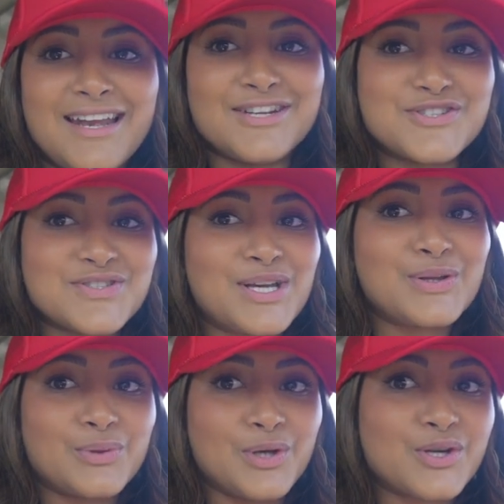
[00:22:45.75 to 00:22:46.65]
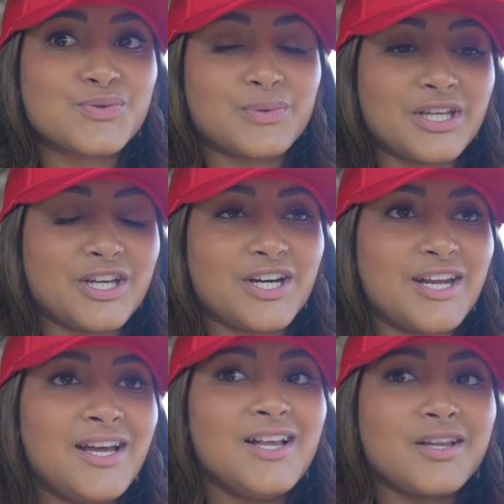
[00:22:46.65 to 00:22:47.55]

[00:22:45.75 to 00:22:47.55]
and it just like looks really good,